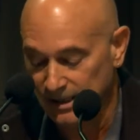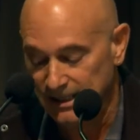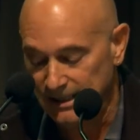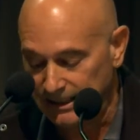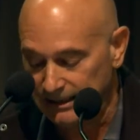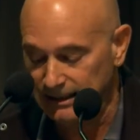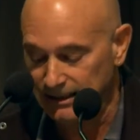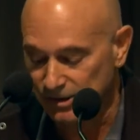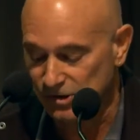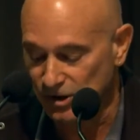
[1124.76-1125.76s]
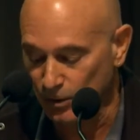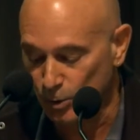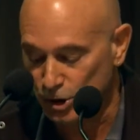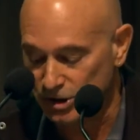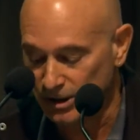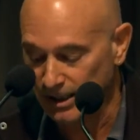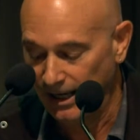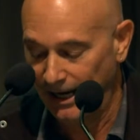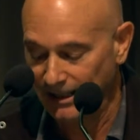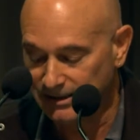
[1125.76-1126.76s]
He clearly distinguished
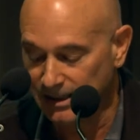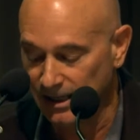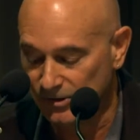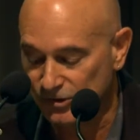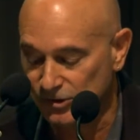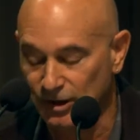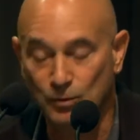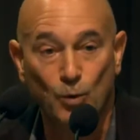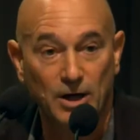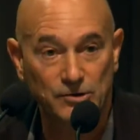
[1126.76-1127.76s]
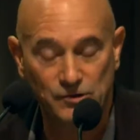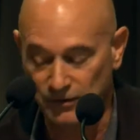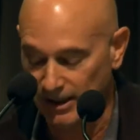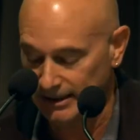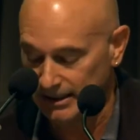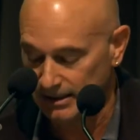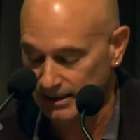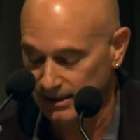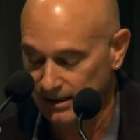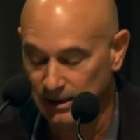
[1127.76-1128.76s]
outcasts in white Australia,
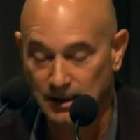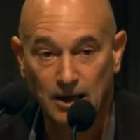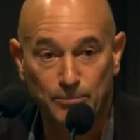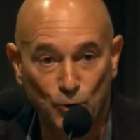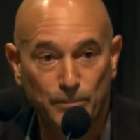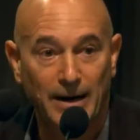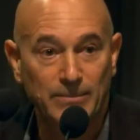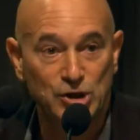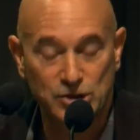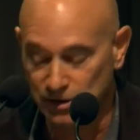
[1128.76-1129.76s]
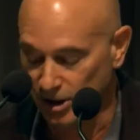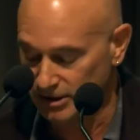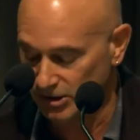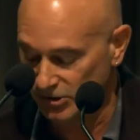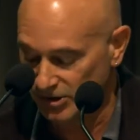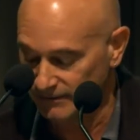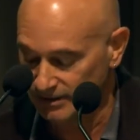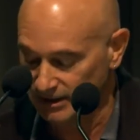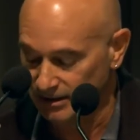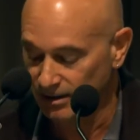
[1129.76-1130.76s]
a book published in
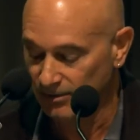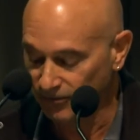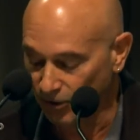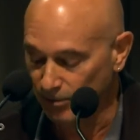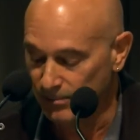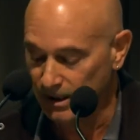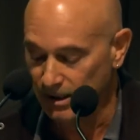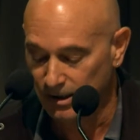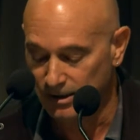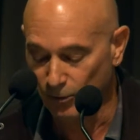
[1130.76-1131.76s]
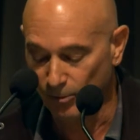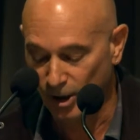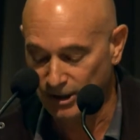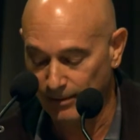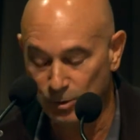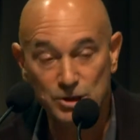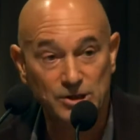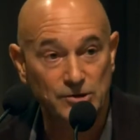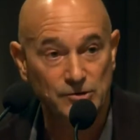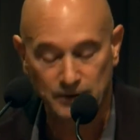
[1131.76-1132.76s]
1970, from the remote
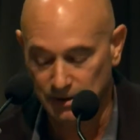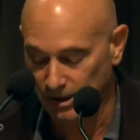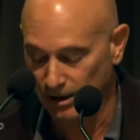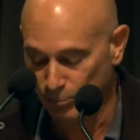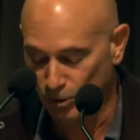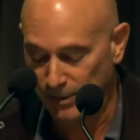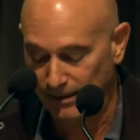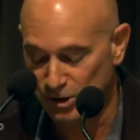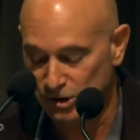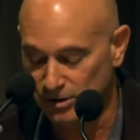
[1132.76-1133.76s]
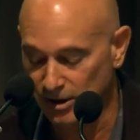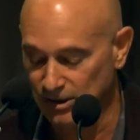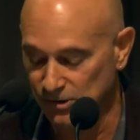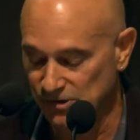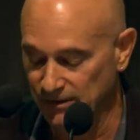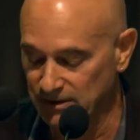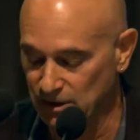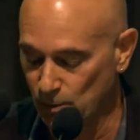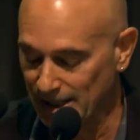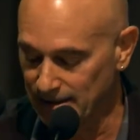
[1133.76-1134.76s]
Aborigines, a book published in
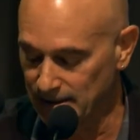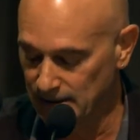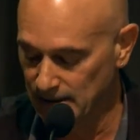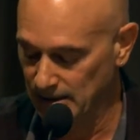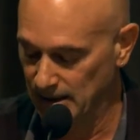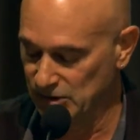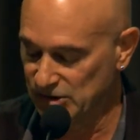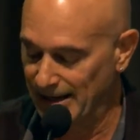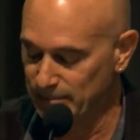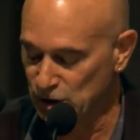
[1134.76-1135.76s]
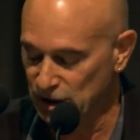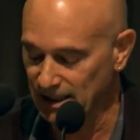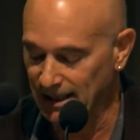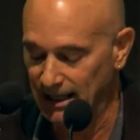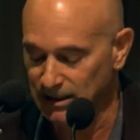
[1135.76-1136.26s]
1971, establishing an